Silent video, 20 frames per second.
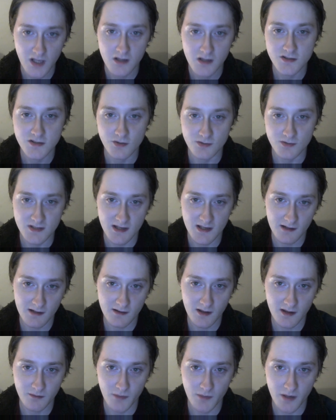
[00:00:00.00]
So it's kind of
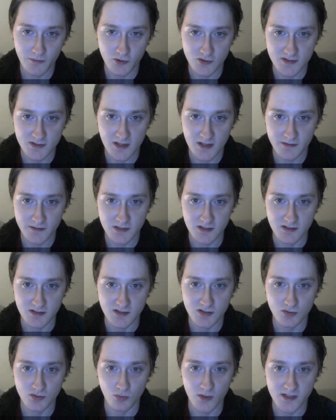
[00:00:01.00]
like my perception
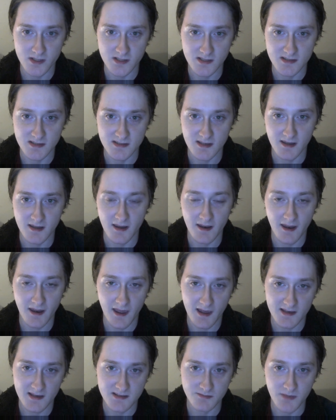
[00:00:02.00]
switches and then it
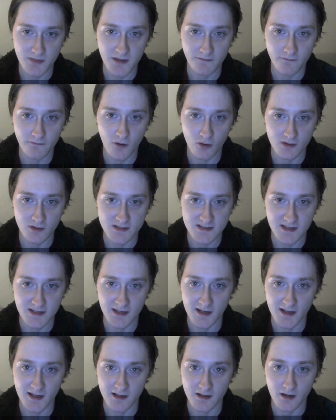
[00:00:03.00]
has me focusing
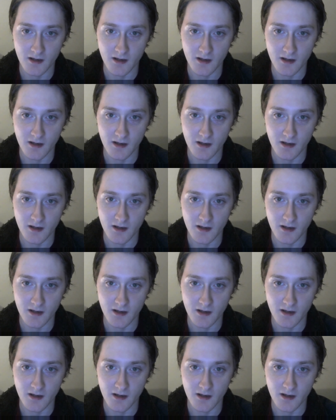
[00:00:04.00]
on